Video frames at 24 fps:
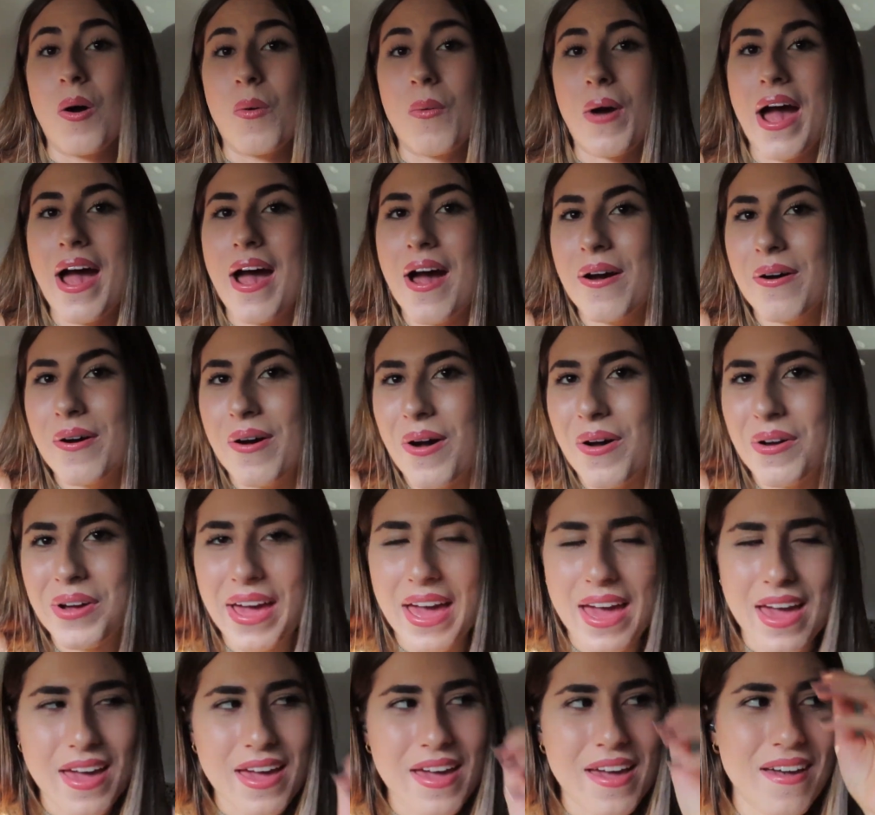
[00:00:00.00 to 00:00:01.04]
Wow,
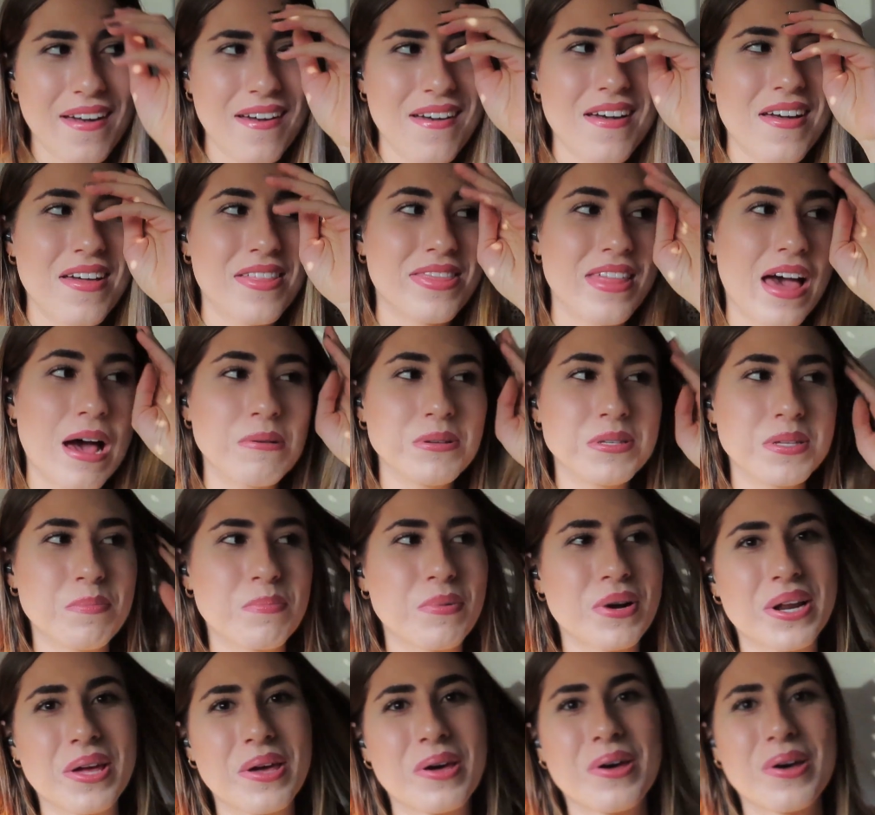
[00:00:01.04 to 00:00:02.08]
okay, that was a
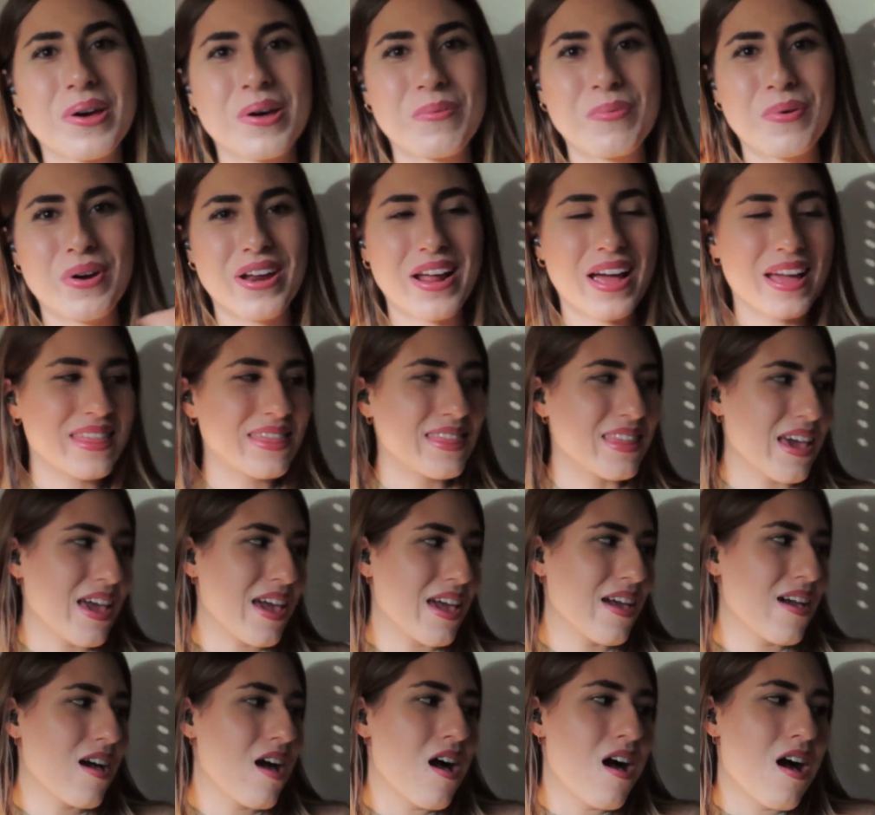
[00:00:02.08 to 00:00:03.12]
pretty good one, I
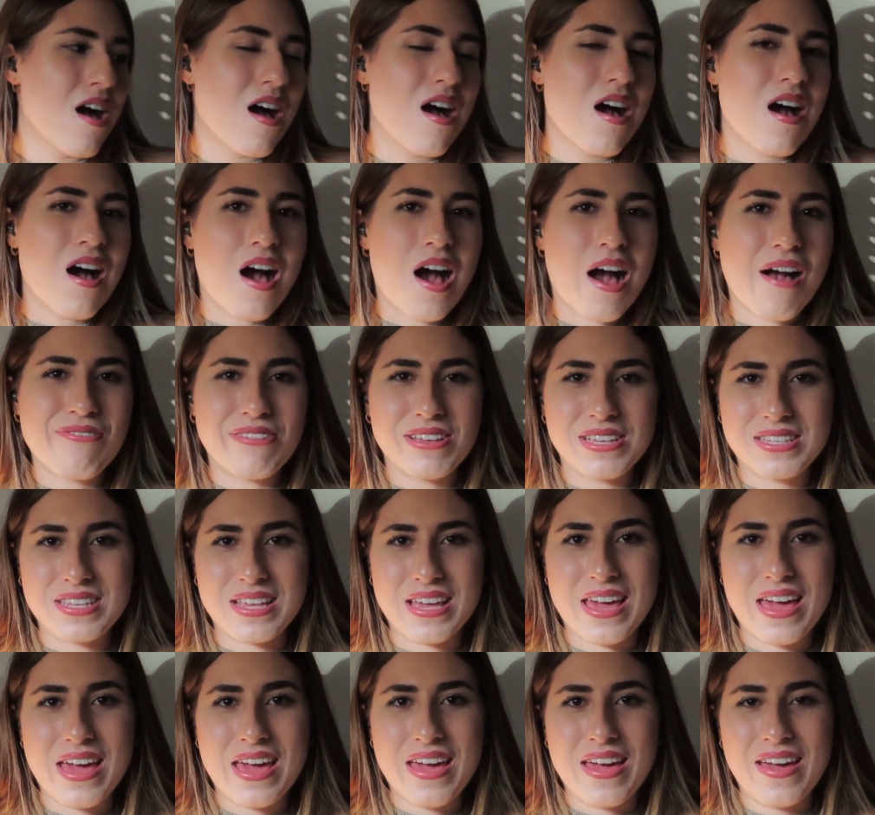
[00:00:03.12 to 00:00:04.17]
think.
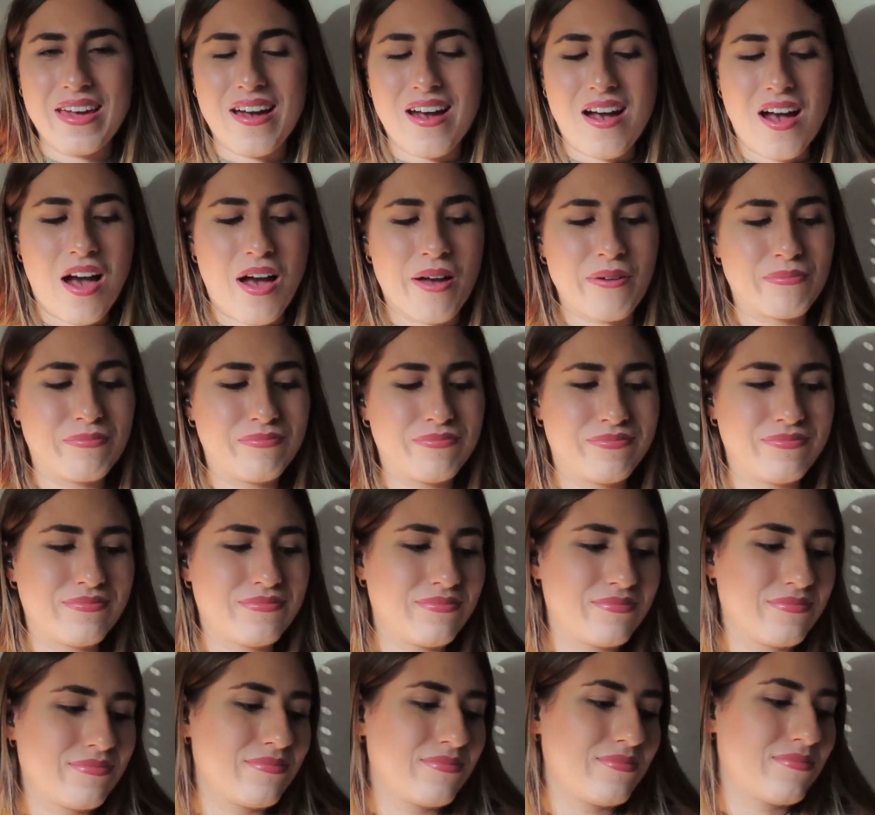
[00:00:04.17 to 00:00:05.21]
Obviously,
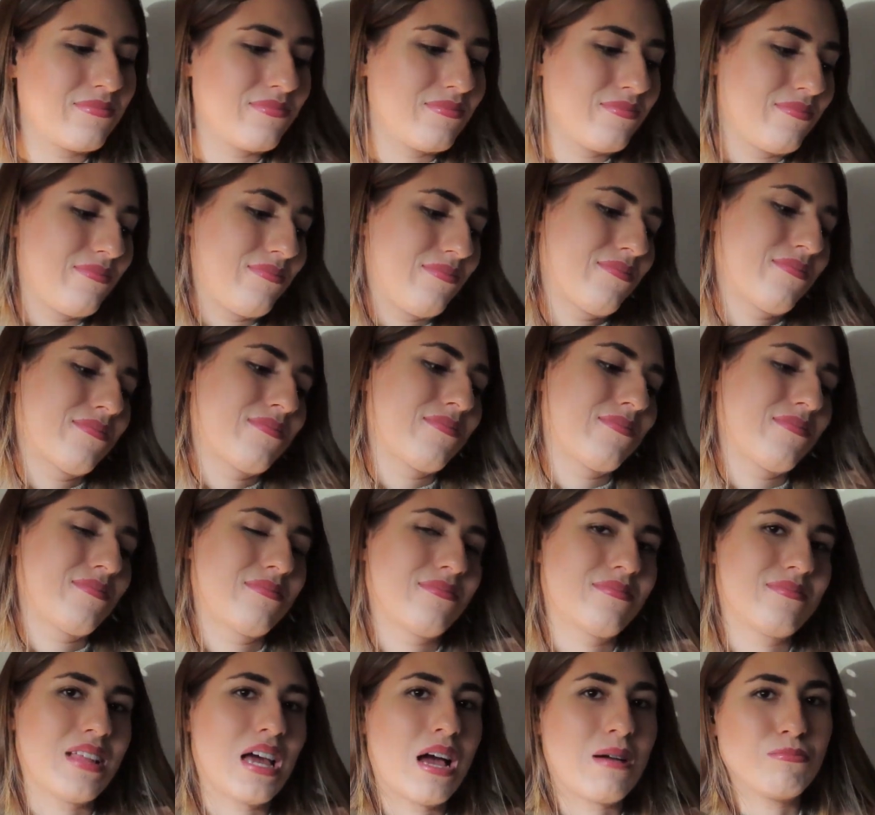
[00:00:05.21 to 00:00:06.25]

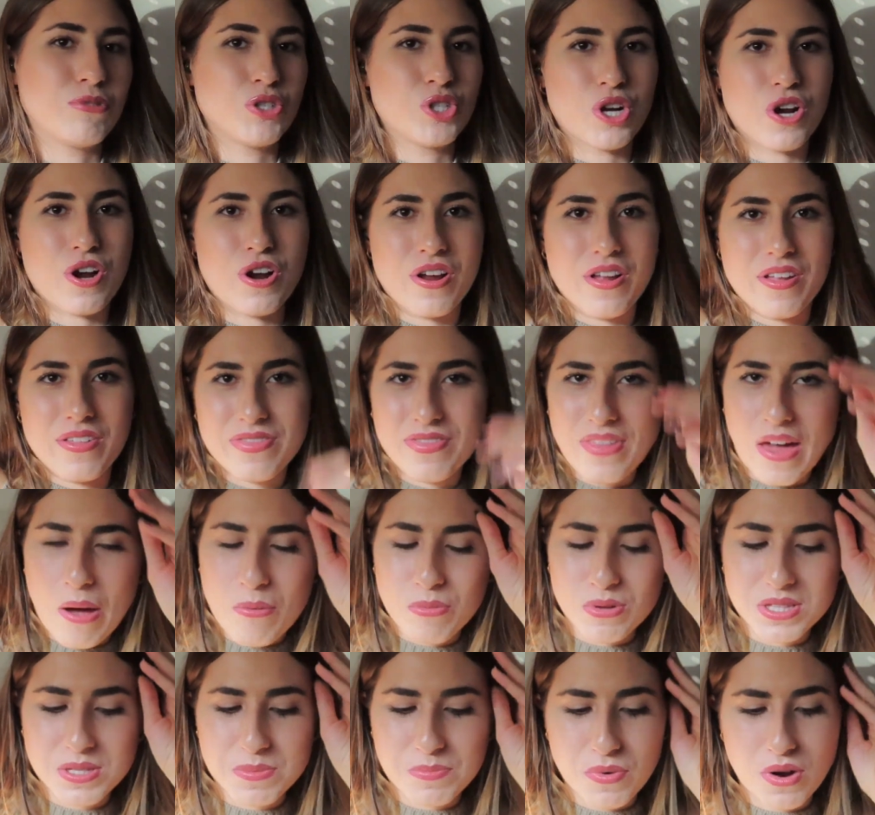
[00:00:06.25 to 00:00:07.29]
I'm sure
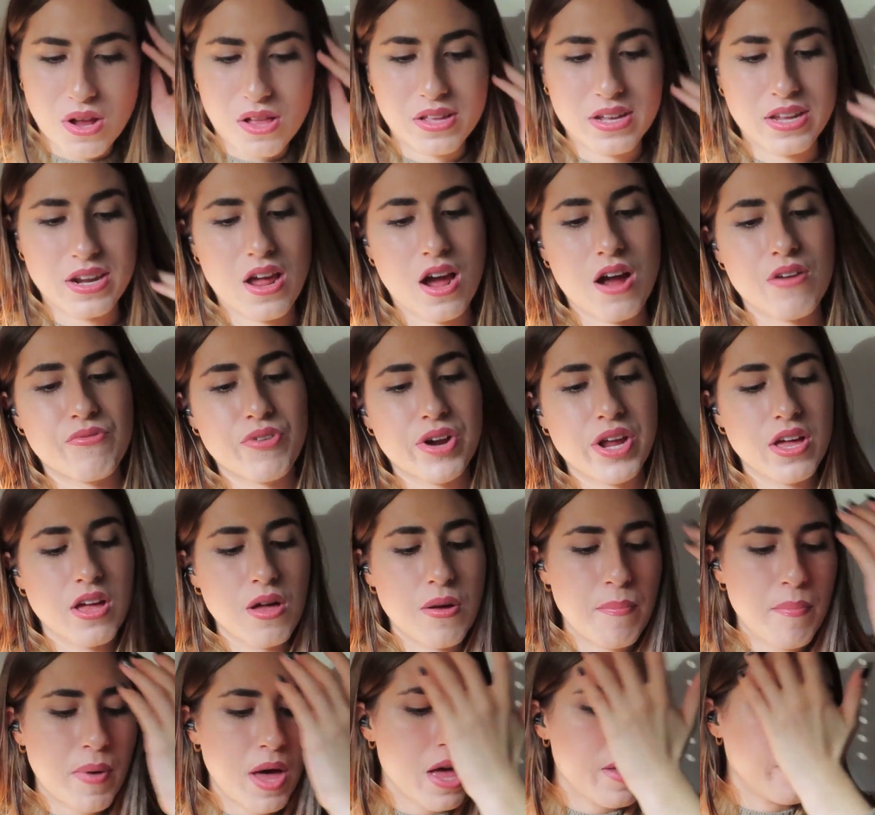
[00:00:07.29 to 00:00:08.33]
that one's probably not
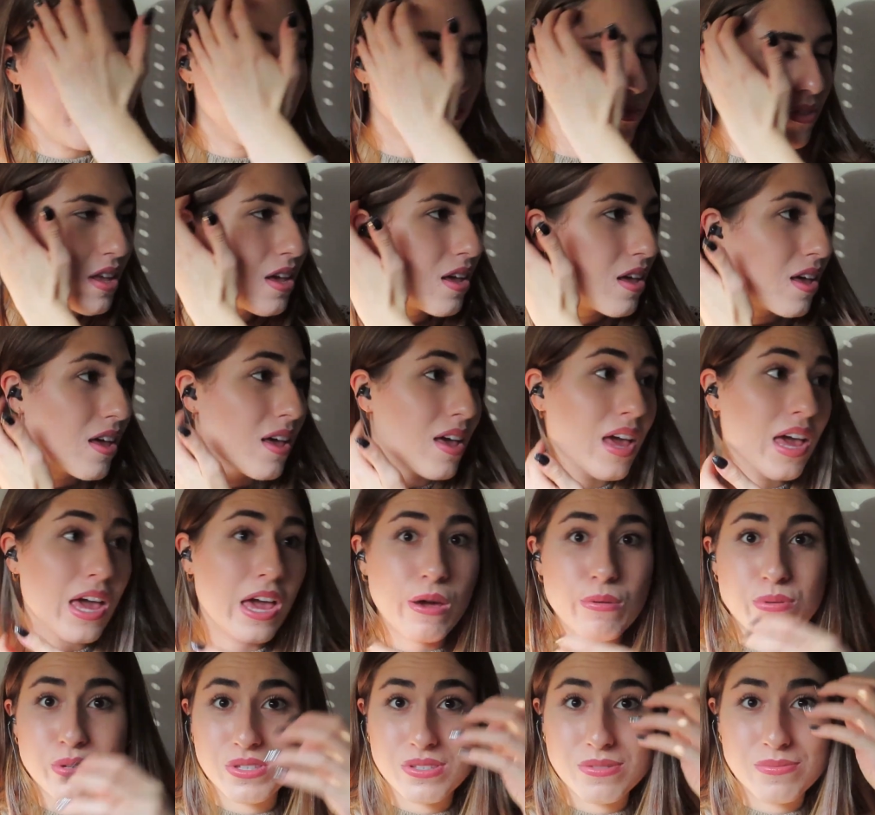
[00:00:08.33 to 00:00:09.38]
real, but
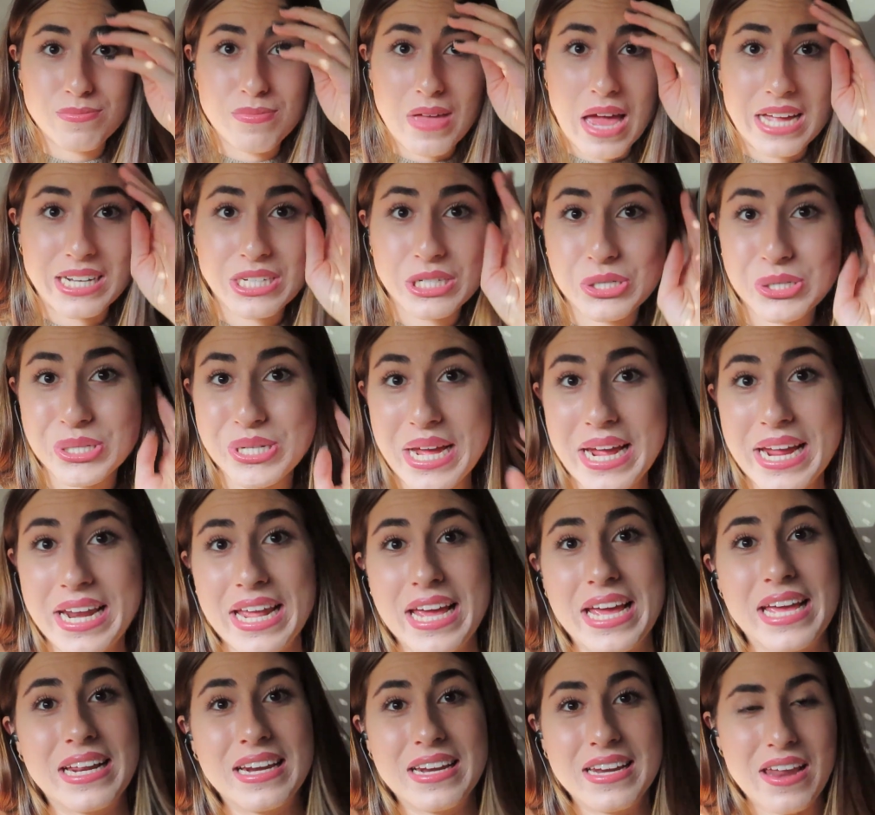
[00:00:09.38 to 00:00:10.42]
it was
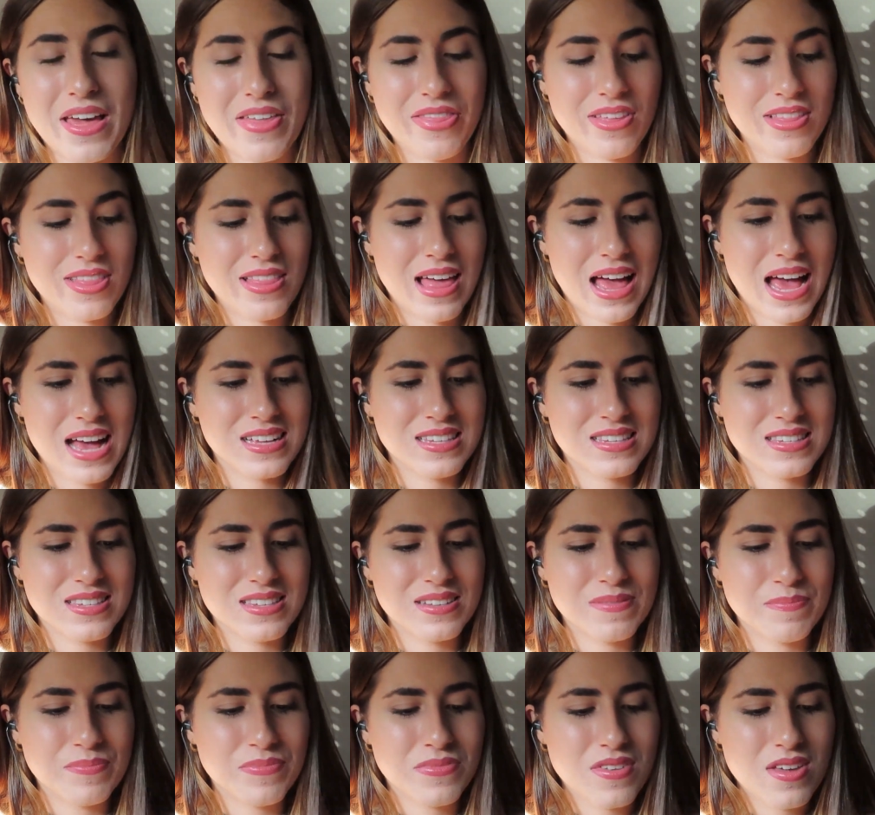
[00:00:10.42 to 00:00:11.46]
entertaining nonetheless.